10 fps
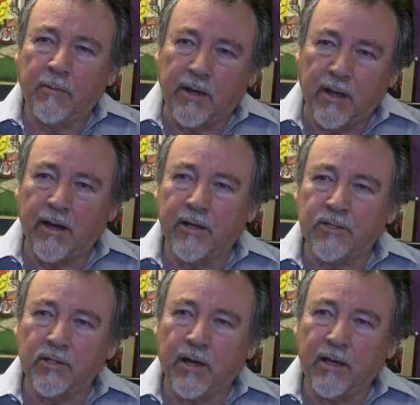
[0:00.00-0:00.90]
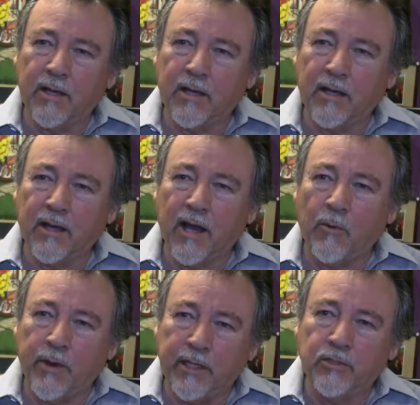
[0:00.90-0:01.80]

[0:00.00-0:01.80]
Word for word: I'm an artist, so I, I went